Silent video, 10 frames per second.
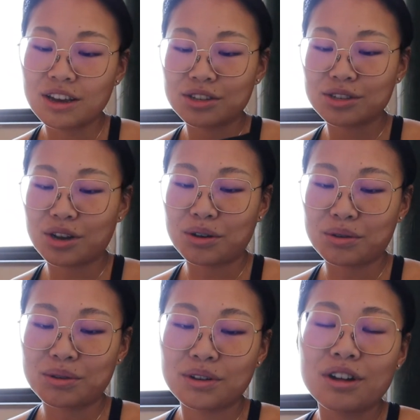
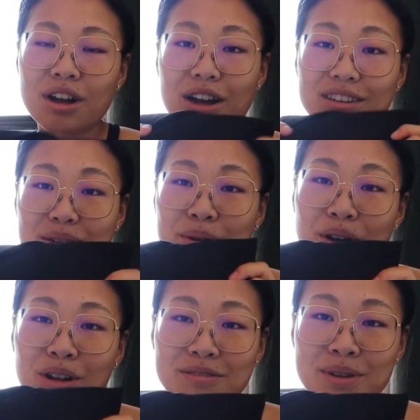So I'm gonna put
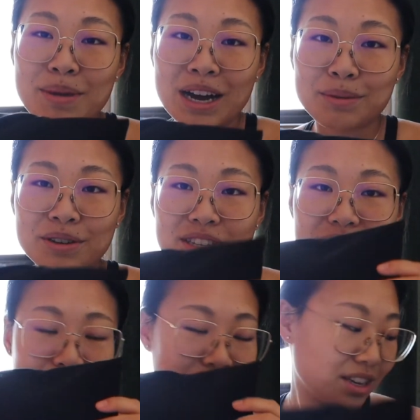all of my MacBook
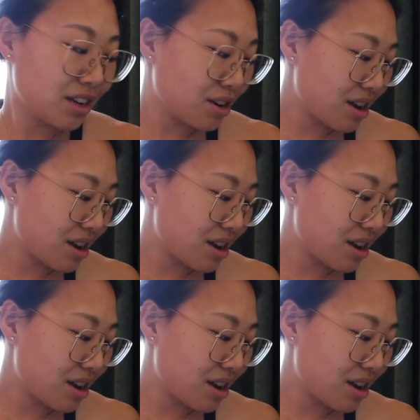stuff in here,